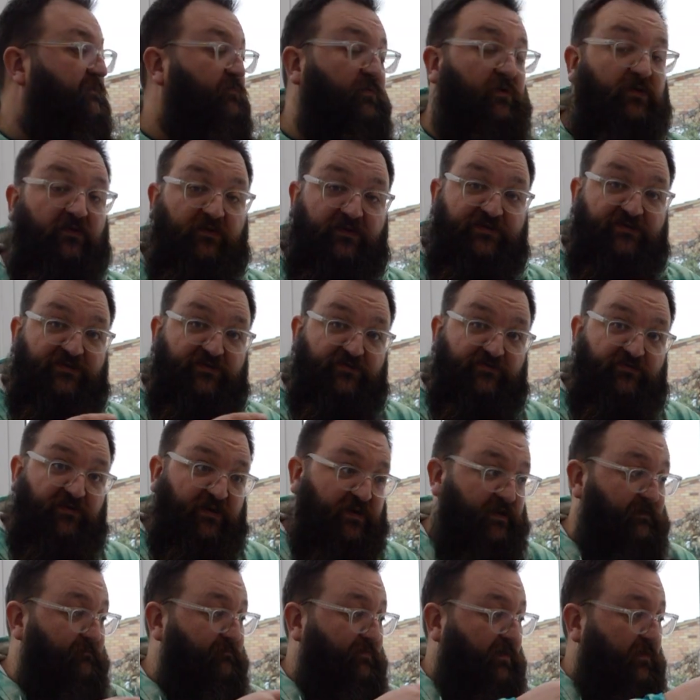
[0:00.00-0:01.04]
We've got a
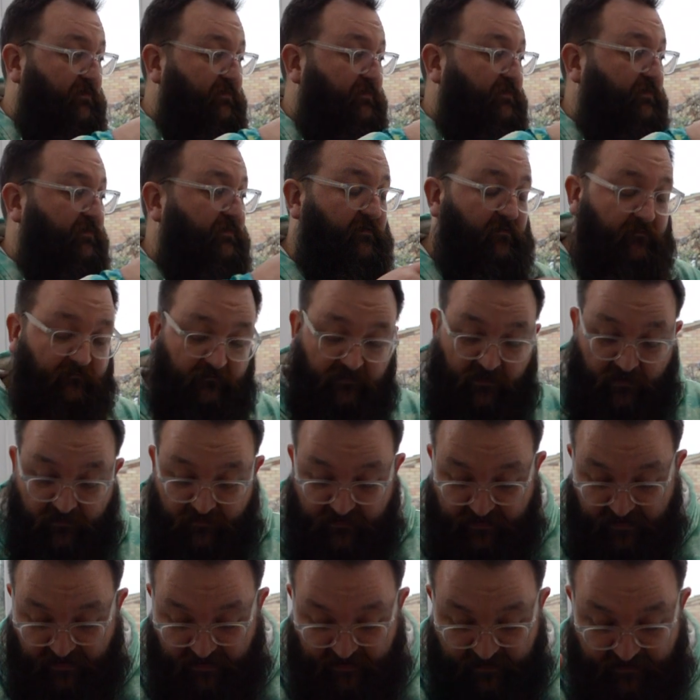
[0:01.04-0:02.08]
string broken.
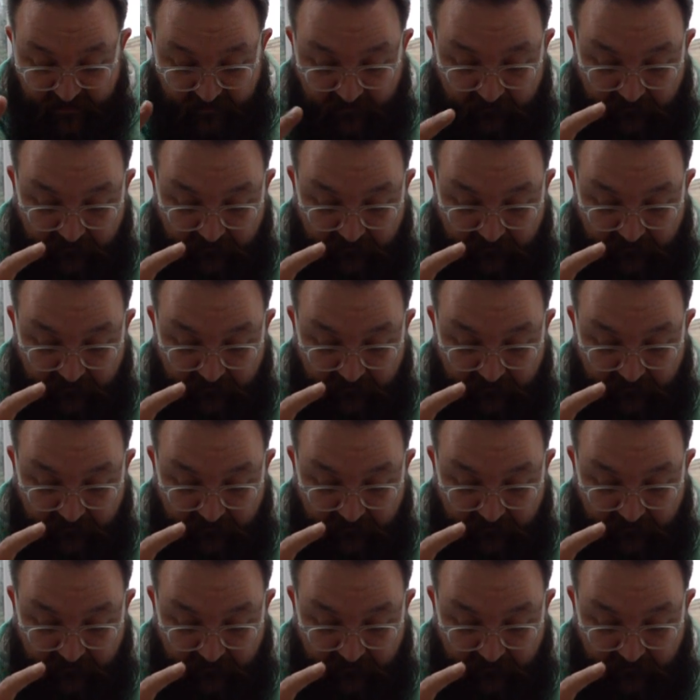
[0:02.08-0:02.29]
Okay.